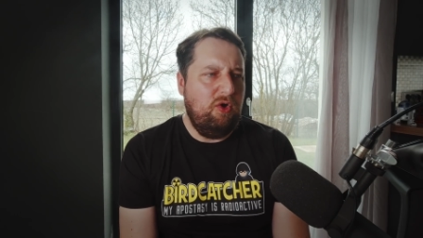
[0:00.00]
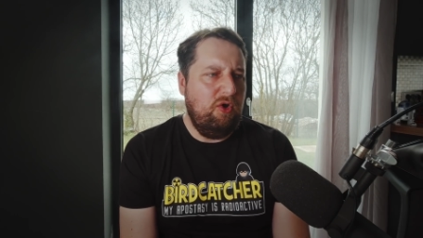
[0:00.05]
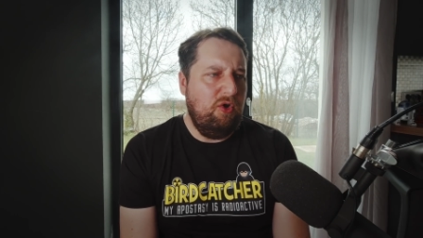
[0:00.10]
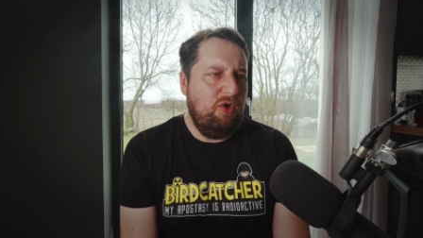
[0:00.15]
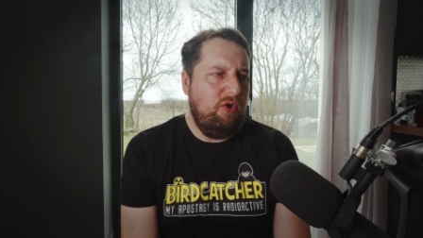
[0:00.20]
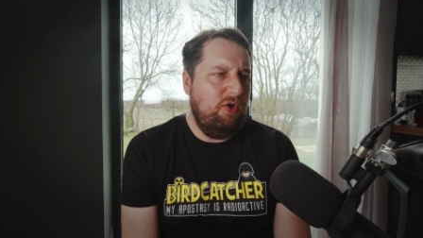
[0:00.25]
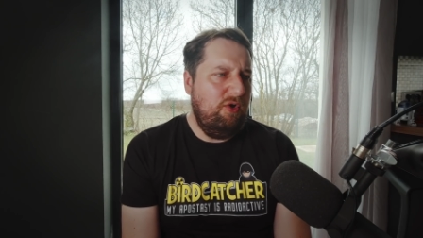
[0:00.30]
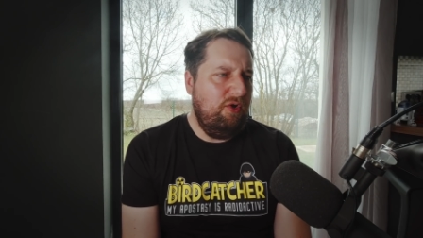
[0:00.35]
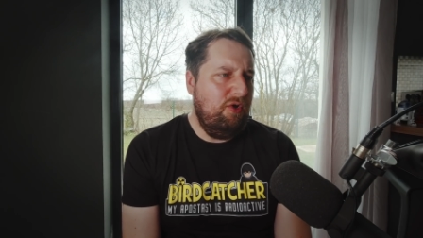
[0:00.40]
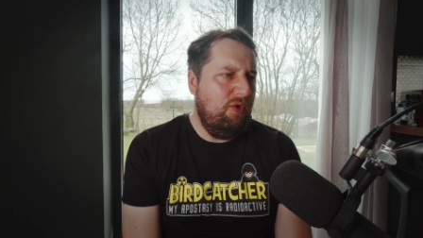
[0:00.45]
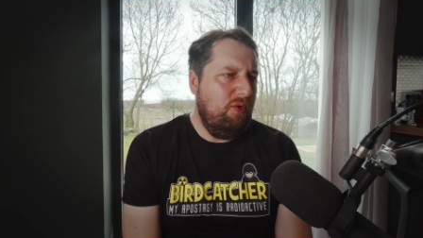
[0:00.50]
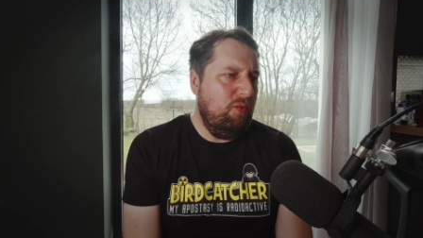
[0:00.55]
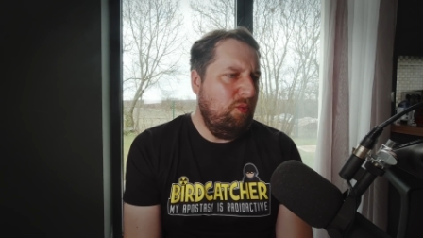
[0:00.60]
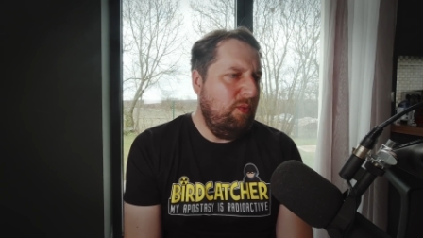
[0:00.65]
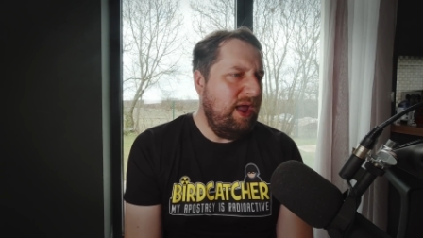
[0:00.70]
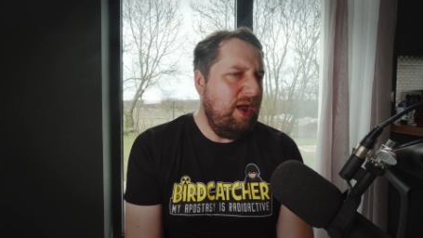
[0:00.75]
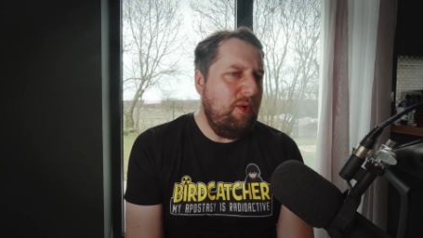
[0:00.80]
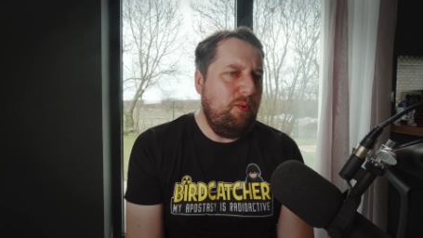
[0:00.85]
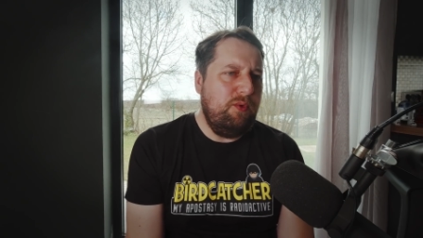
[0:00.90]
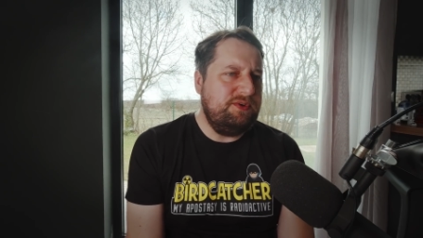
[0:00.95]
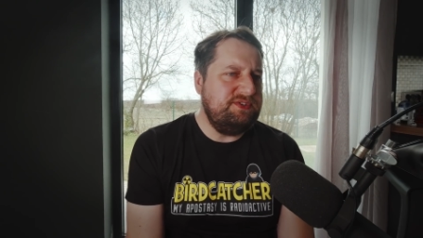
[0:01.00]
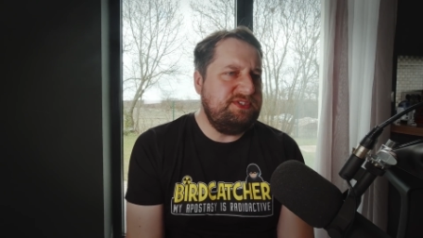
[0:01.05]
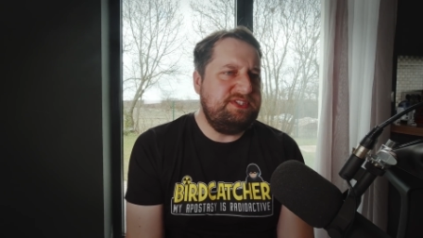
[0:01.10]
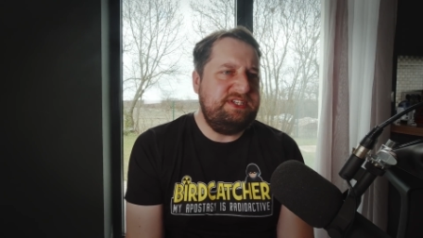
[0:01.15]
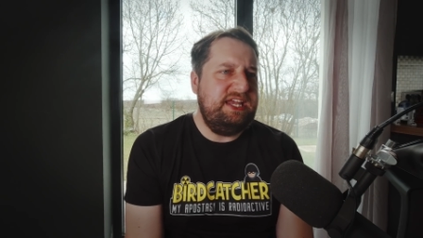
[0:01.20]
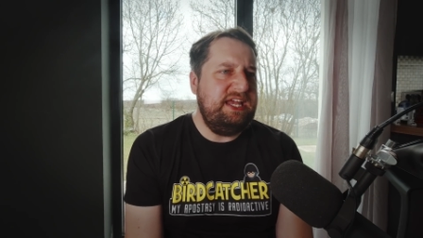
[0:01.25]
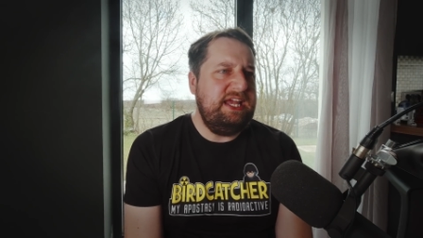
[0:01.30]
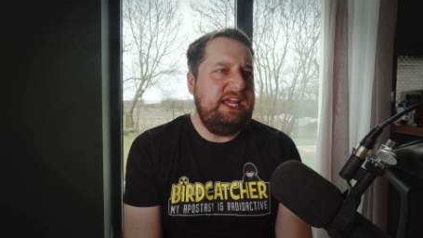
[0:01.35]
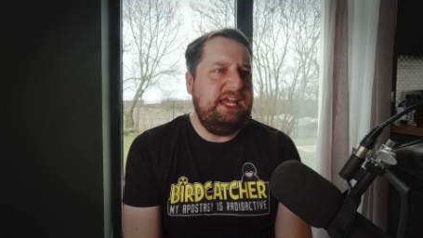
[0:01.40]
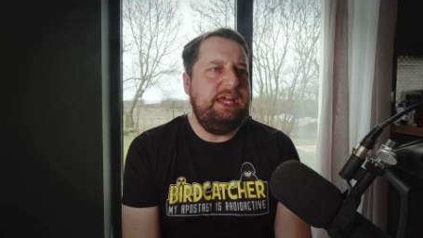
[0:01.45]
or where
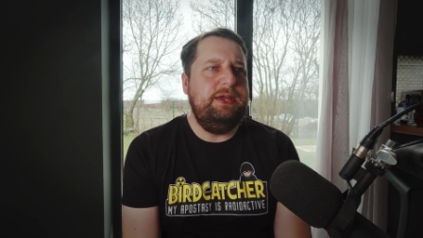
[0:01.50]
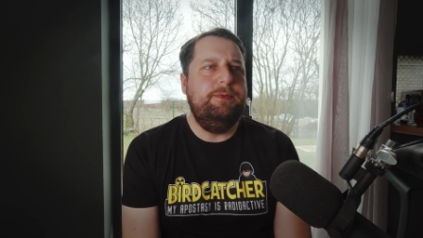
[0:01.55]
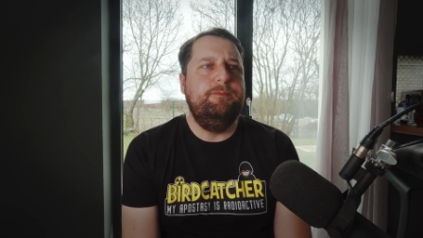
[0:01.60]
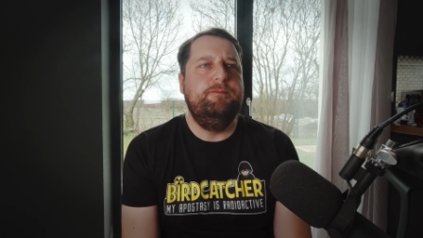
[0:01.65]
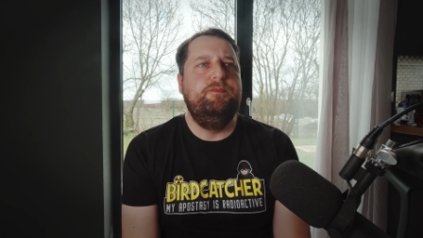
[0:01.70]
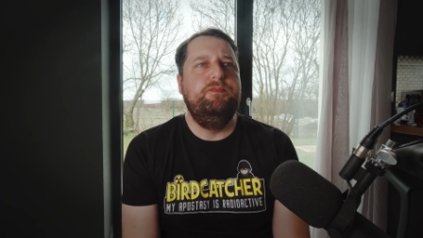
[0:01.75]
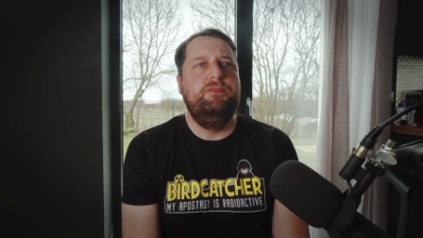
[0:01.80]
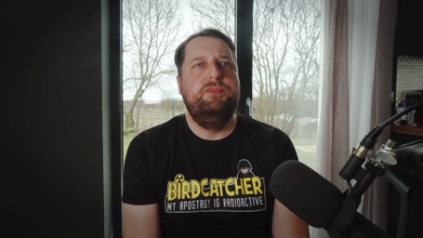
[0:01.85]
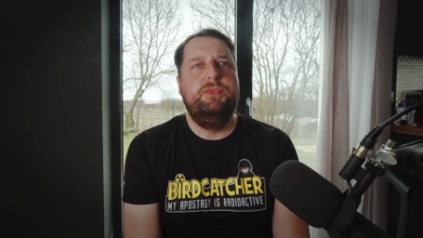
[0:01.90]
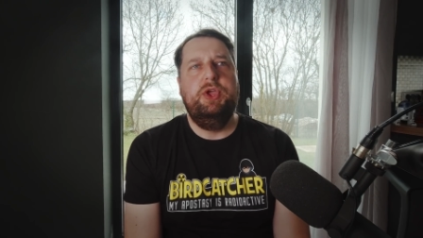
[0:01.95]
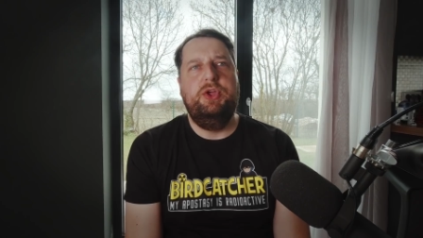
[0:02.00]
was he